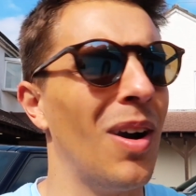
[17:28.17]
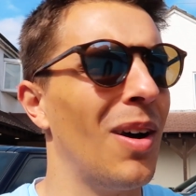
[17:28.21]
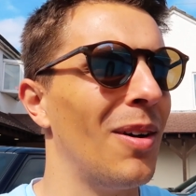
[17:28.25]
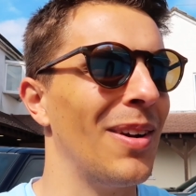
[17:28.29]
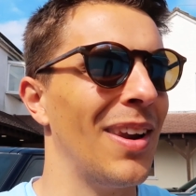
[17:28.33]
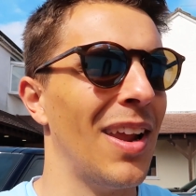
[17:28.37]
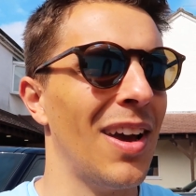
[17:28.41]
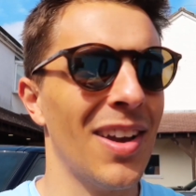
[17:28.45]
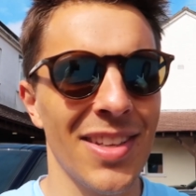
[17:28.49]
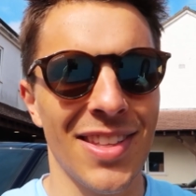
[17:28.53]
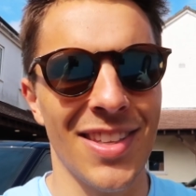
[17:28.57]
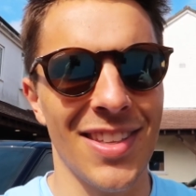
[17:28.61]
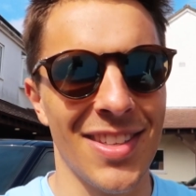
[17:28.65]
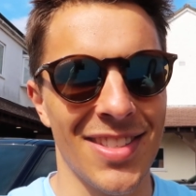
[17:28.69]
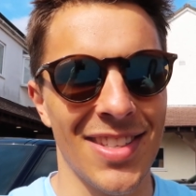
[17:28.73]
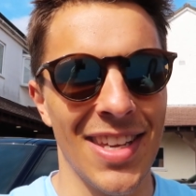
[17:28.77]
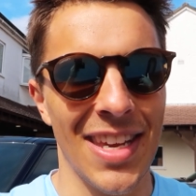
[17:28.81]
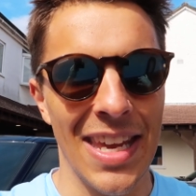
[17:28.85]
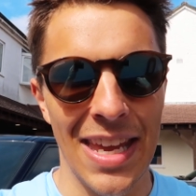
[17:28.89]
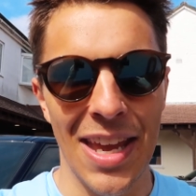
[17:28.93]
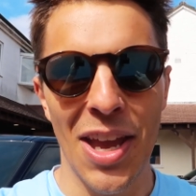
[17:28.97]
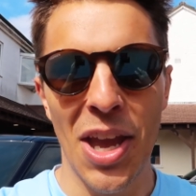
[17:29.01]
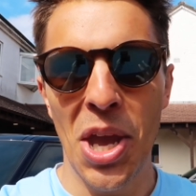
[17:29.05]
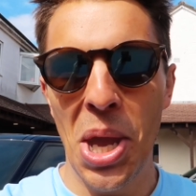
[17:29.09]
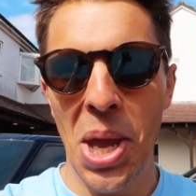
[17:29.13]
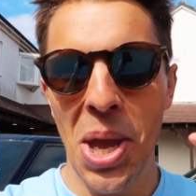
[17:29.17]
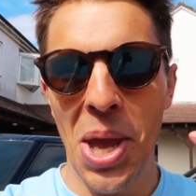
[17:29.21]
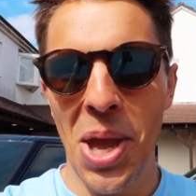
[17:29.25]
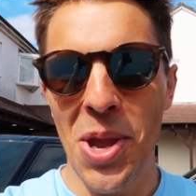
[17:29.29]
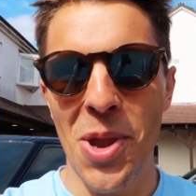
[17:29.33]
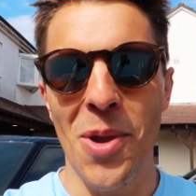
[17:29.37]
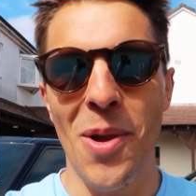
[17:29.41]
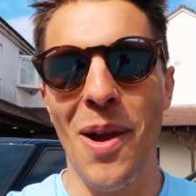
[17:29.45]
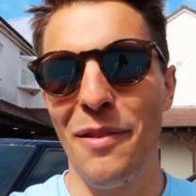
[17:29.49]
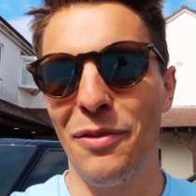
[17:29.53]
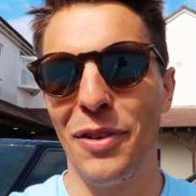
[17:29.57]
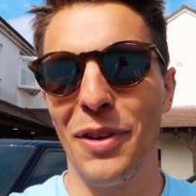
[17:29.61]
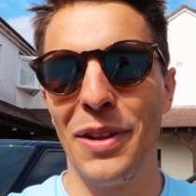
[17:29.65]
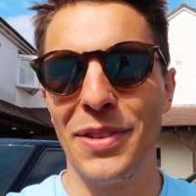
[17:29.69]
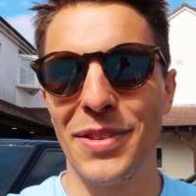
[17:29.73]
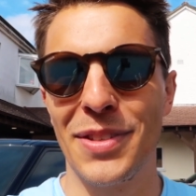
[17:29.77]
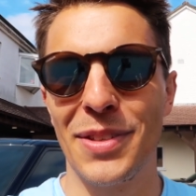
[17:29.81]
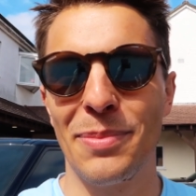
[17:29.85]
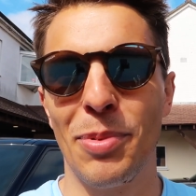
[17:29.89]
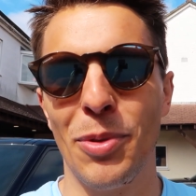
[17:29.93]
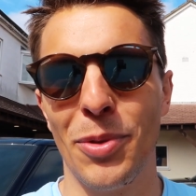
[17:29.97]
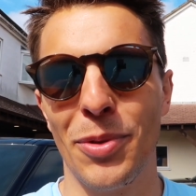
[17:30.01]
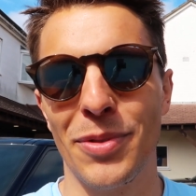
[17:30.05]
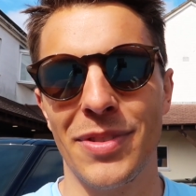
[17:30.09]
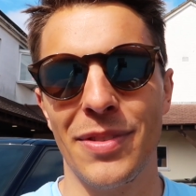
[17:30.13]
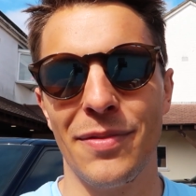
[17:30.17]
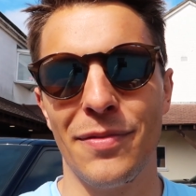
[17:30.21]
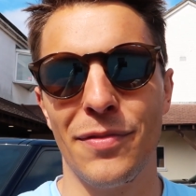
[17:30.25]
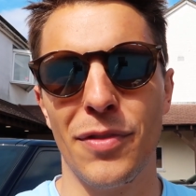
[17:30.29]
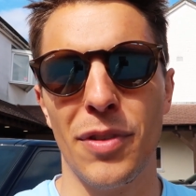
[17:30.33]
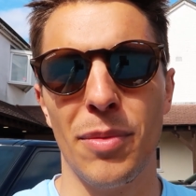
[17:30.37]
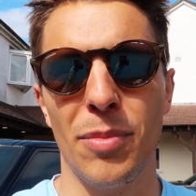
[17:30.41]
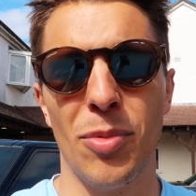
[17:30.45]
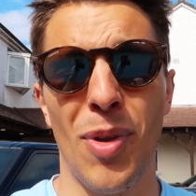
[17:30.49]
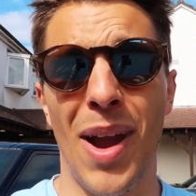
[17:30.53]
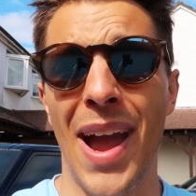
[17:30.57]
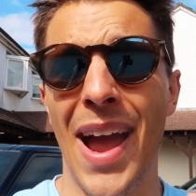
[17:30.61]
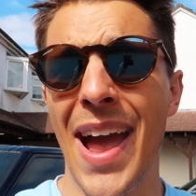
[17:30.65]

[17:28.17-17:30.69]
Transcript: I'd like to see who everyone supports in football.